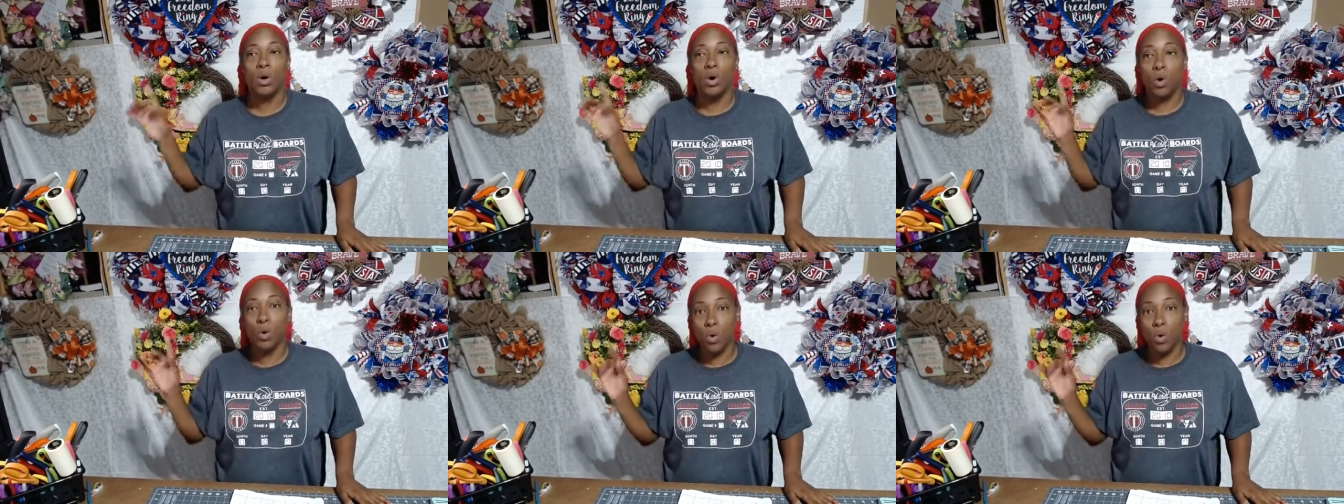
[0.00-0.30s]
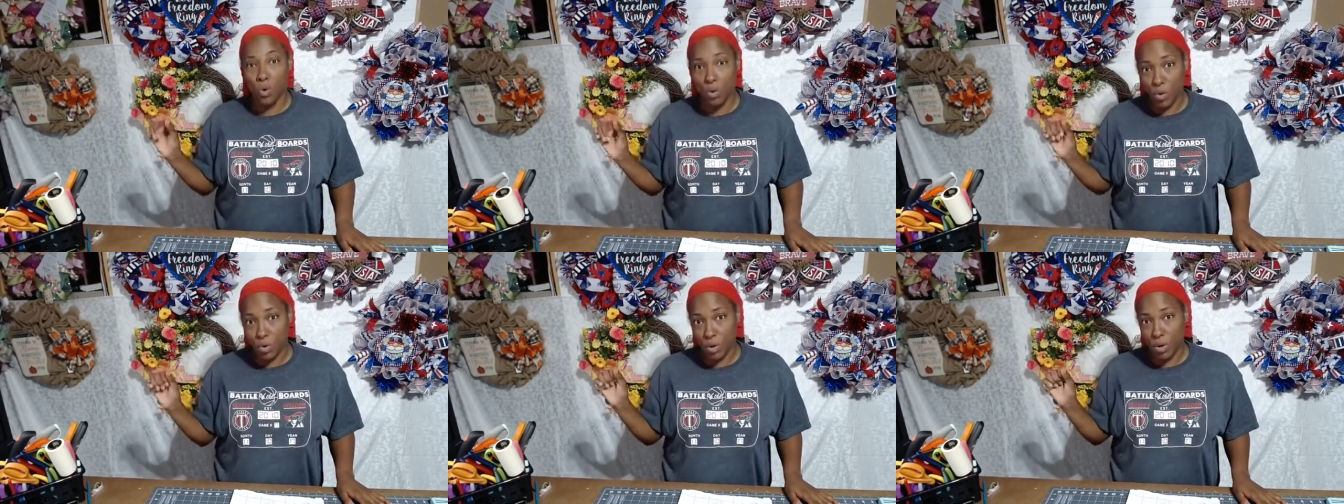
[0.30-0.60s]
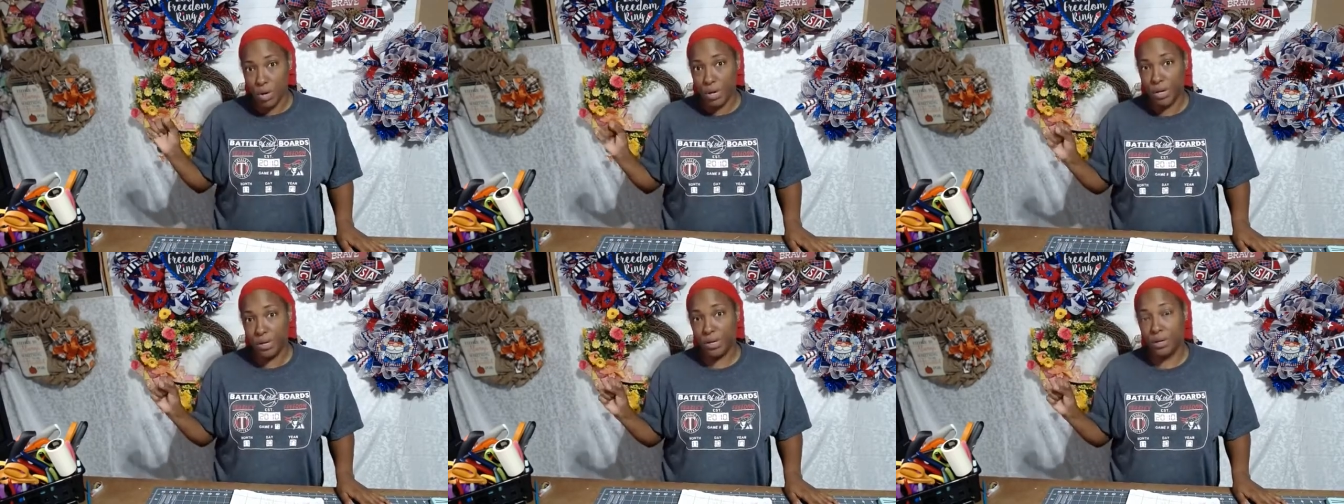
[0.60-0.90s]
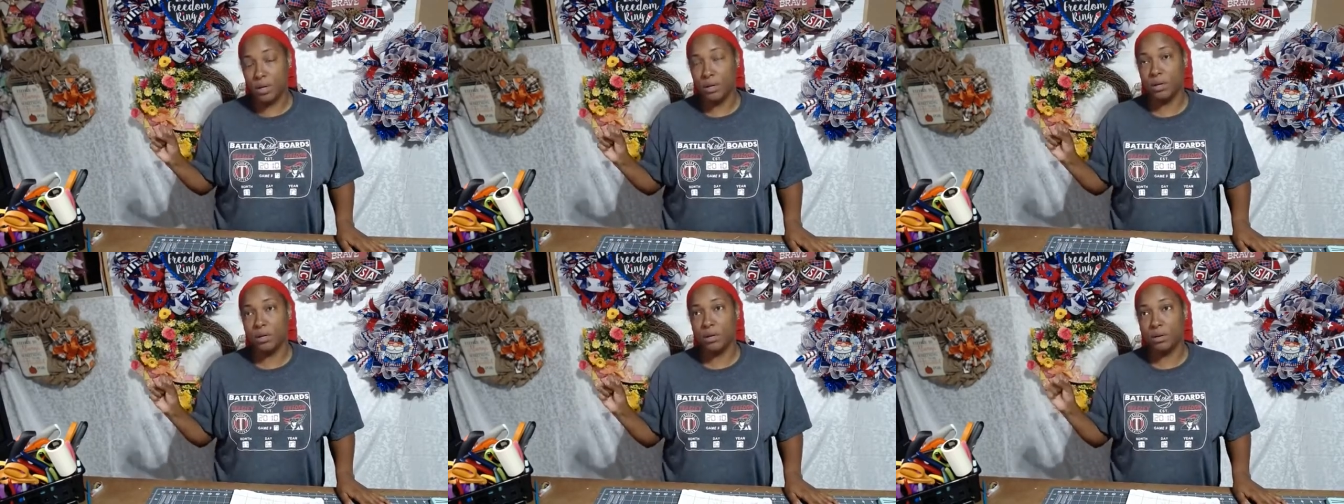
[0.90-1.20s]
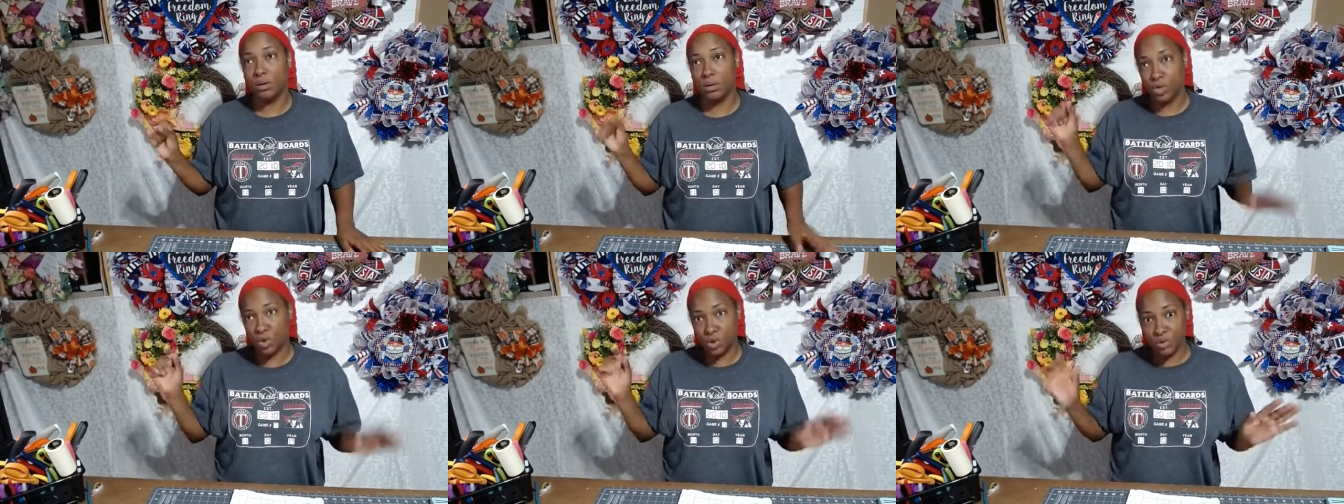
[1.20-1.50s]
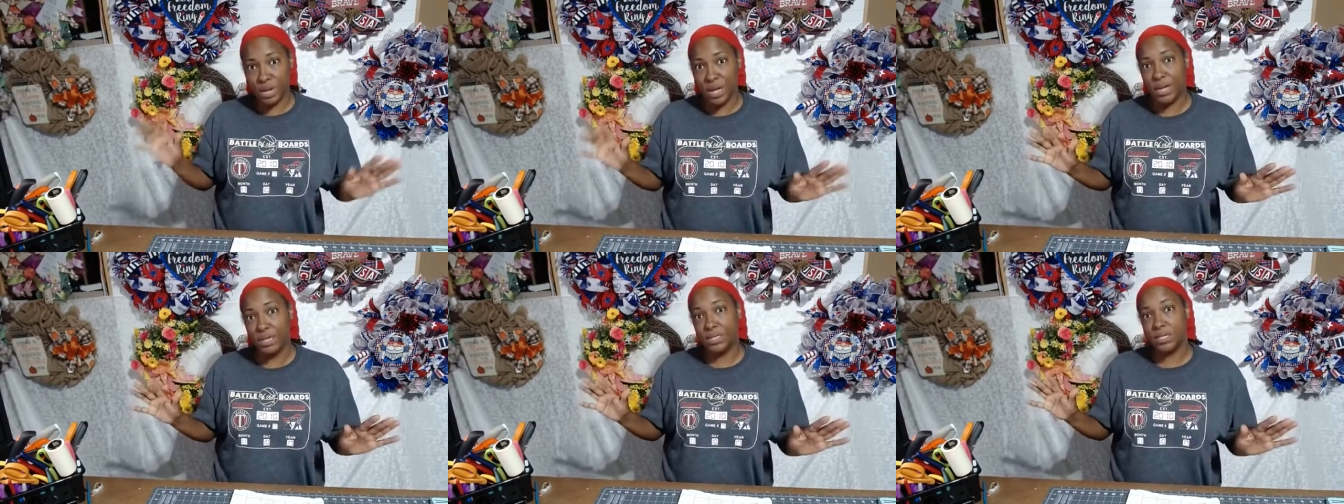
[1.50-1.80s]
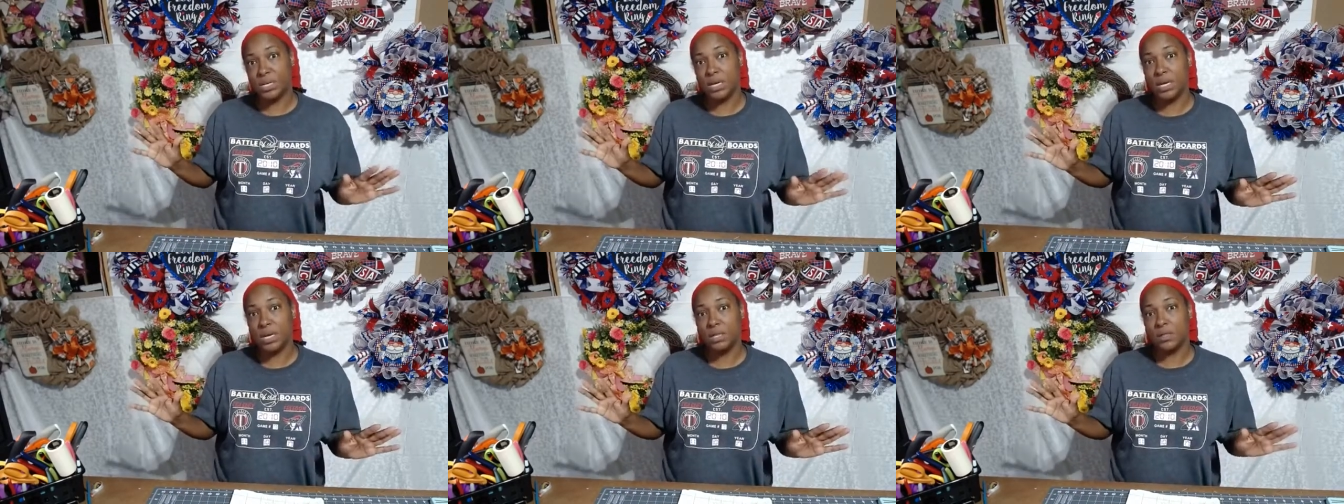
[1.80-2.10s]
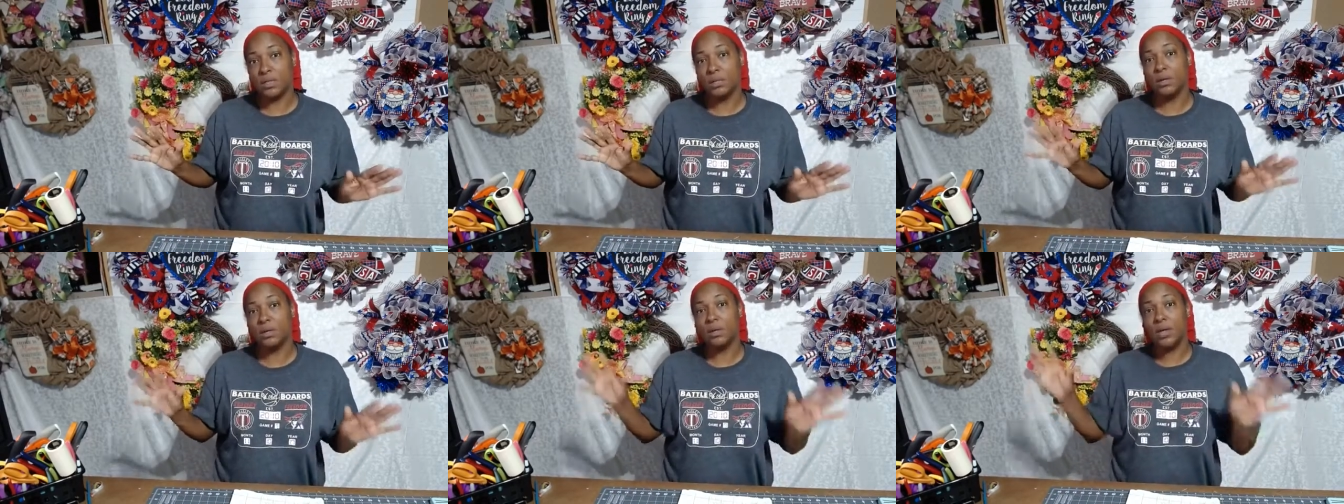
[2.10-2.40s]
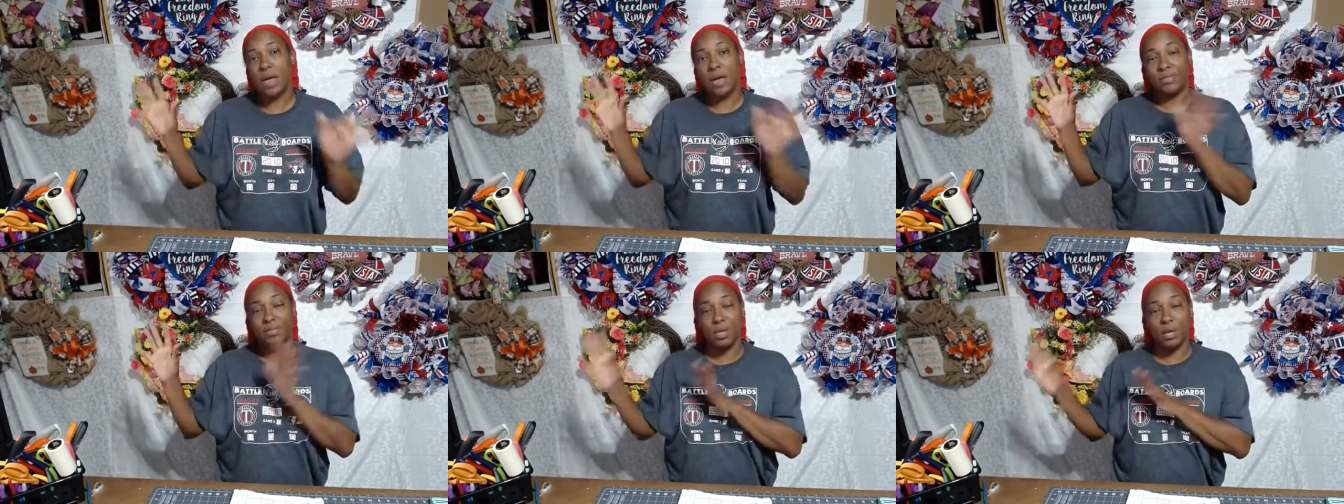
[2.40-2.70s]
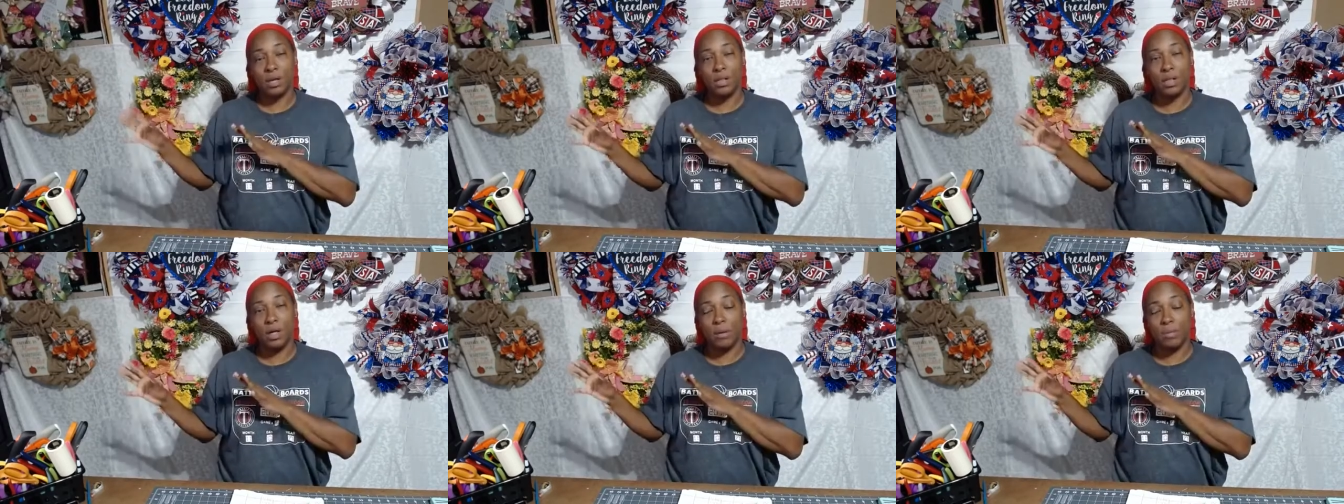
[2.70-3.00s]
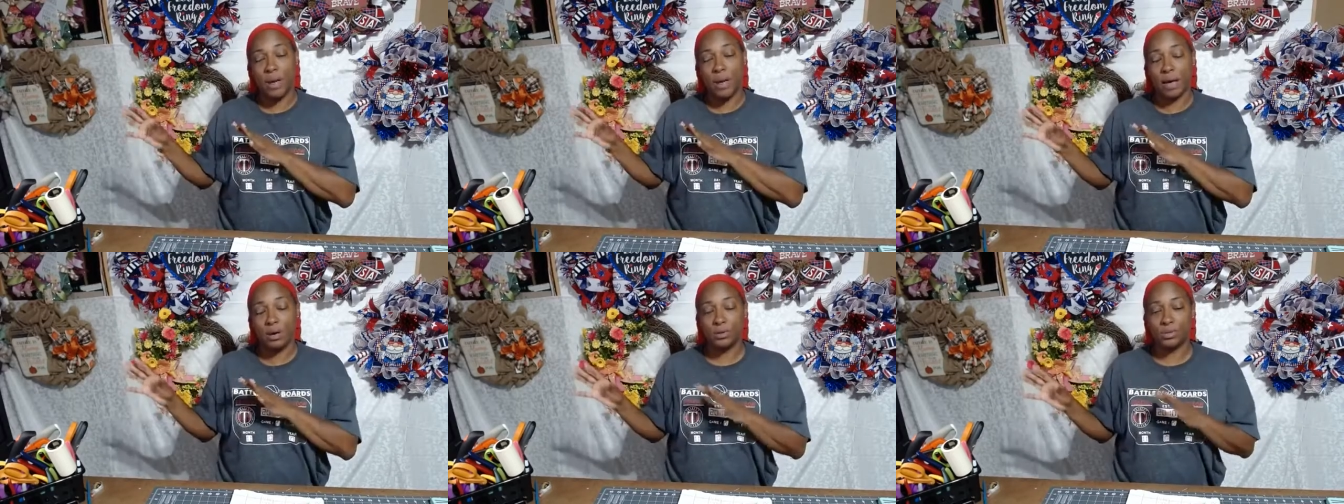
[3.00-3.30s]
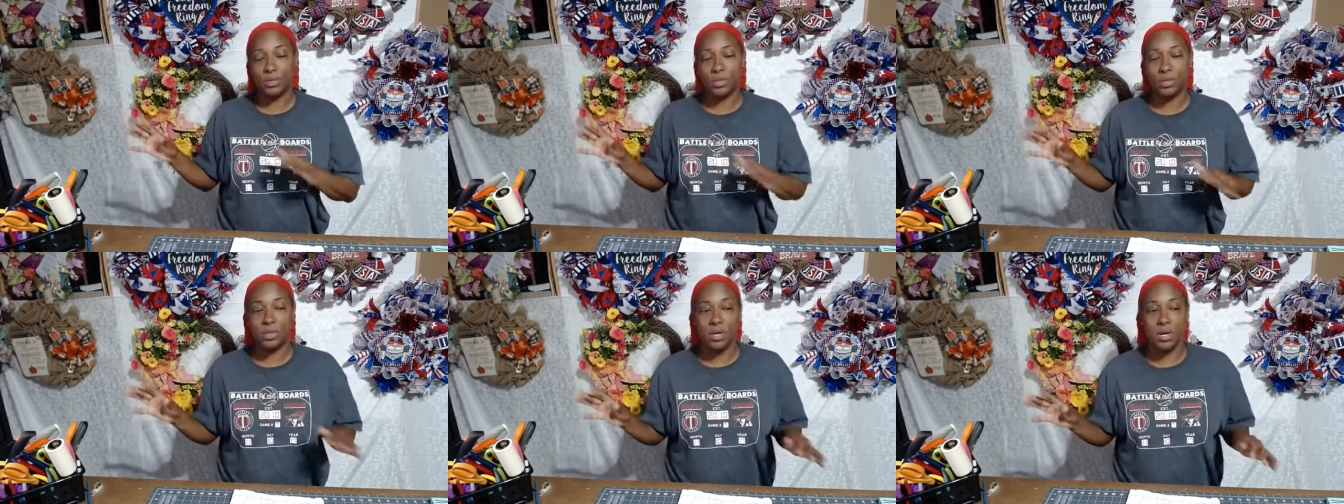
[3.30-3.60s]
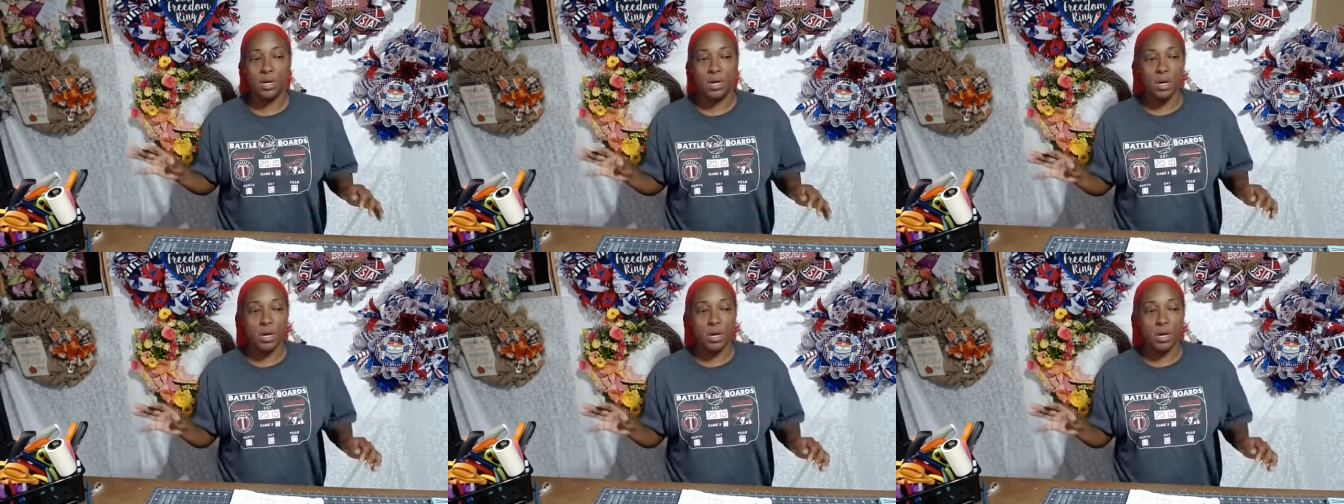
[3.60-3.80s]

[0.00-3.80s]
on June 18th at their clubhouse.